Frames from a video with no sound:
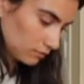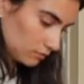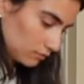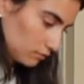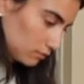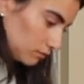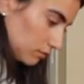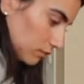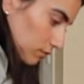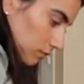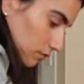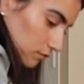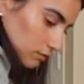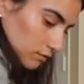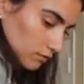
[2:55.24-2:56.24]

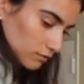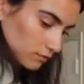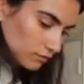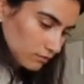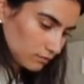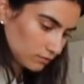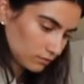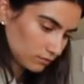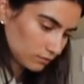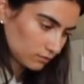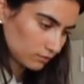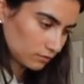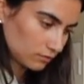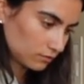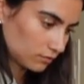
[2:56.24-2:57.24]

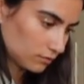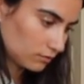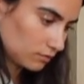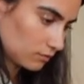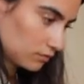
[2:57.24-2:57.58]
Nothing is said.